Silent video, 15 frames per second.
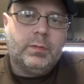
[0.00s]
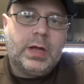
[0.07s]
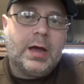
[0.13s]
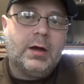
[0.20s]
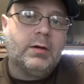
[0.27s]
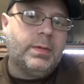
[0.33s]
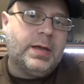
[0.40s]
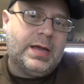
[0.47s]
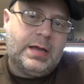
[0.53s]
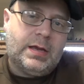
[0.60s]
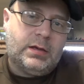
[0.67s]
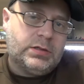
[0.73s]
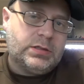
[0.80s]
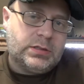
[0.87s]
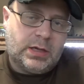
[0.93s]
how to
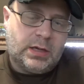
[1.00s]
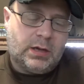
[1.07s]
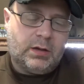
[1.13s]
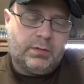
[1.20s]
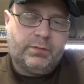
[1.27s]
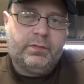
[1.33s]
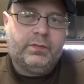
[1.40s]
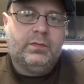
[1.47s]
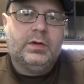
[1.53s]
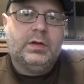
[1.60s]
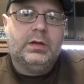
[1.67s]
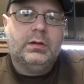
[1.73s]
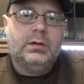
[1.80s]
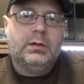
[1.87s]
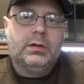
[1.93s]
paint stuff,
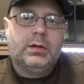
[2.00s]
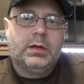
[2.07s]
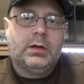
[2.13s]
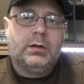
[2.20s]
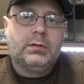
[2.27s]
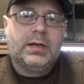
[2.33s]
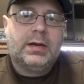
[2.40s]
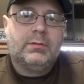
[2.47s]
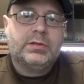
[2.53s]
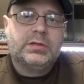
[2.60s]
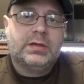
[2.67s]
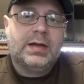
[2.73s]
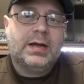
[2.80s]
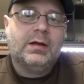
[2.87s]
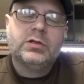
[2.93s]
that it was
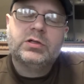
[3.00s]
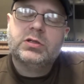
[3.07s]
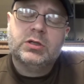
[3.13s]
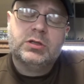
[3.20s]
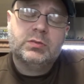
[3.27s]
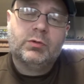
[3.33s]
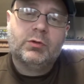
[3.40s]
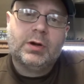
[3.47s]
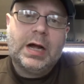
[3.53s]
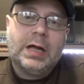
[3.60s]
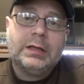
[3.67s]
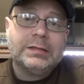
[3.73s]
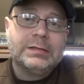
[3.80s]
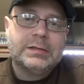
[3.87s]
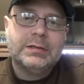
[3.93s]
analysis
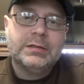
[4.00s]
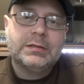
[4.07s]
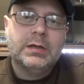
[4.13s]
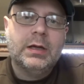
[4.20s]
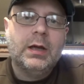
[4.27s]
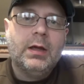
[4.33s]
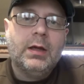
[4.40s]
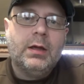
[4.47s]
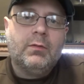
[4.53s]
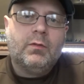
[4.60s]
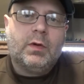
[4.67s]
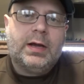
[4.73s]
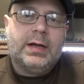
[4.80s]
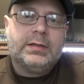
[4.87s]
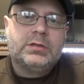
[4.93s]
paralysis,
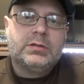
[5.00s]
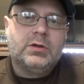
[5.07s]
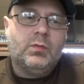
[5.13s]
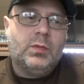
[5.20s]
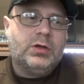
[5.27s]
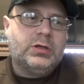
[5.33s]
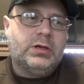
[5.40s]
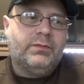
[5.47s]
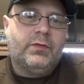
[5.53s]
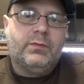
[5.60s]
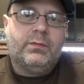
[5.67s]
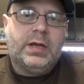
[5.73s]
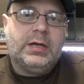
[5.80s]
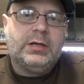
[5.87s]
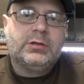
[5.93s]
where I had so much
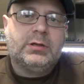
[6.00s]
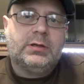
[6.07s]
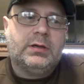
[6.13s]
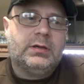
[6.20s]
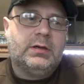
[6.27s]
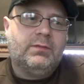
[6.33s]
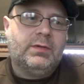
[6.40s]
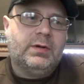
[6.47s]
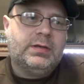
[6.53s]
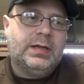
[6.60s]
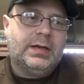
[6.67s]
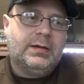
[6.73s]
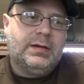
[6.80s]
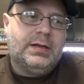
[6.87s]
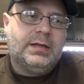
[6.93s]
information and different
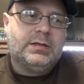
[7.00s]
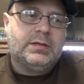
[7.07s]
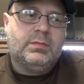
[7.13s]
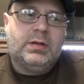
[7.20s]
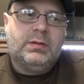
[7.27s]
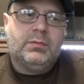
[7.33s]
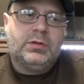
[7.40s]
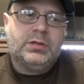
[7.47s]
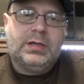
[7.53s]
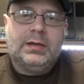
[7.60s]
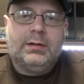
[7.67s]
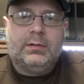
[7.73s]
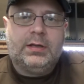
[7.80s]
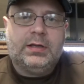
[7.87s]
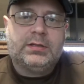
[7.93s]
techniques, and people
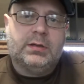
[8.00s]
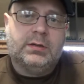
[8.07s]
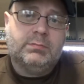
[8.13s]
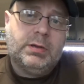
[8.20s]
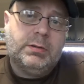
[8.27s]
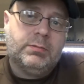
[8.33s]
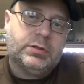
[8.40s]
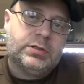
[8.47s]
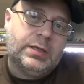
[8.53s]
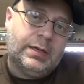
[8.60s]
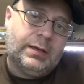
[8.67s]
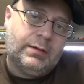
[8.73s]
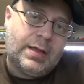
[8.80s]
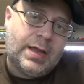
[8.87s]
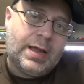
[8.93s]
saying this and people
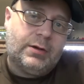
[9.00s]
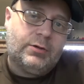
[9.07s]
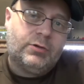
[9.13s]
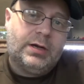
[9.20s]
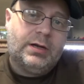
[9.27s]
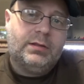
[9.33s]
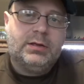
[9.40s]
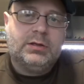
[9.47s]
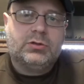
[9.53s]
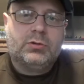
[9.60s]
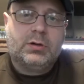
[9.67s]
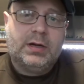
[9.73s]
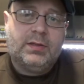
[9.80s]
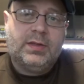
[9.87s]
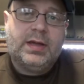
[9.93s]
saying that. Try this,
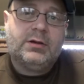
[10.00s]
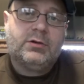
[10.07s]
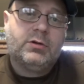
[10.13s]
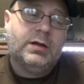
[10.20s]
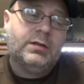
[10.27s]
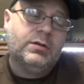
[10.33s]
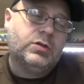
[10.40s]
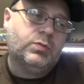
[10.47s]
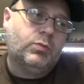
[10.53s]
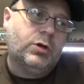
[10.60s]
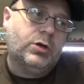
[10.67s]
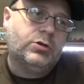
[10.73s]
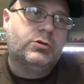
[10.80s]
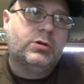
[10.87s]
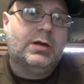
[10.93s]
try that, try this
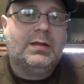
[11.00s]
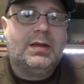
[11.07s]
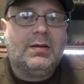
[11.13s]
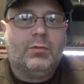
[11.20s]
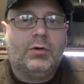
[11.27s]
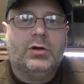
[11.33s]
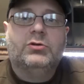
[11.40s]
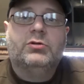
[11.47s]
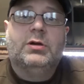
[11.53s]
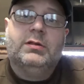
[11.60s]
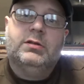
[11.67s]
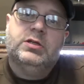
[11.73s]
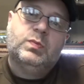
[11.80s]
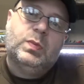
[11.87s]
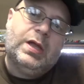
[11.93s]
brush, try that brush, try
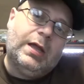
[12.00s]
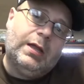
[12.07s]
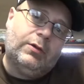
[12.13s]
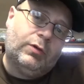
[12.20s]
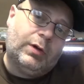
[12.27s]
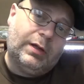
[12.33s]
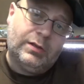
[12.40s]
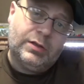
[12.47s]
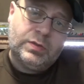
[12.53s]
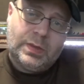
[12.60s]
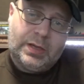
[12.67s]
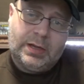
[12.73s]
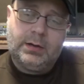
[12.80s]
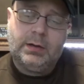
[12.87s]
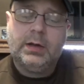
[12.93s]
this paint, try this
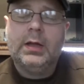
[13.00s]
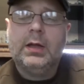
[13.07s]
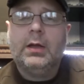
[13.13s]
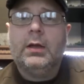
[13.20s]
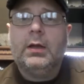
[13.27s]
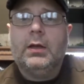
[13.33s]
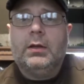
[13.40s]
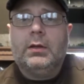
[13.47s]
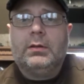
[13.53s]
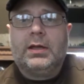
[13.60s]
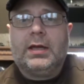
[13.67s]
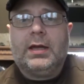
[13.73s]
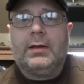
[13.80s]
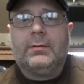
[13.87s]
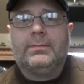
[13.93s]
paint.
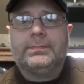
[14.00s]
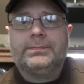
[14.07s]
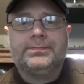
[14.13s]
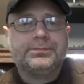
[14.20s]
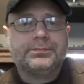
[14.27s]
That